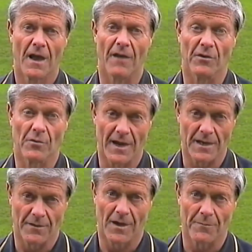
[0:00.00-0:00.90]
Have a
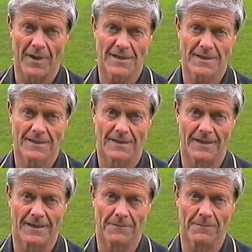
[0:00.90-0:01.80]
great night, mate.
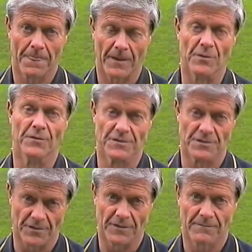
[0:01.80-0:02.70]
Um, you
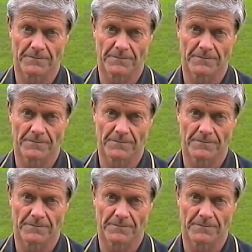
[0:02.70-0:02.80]
deserve it.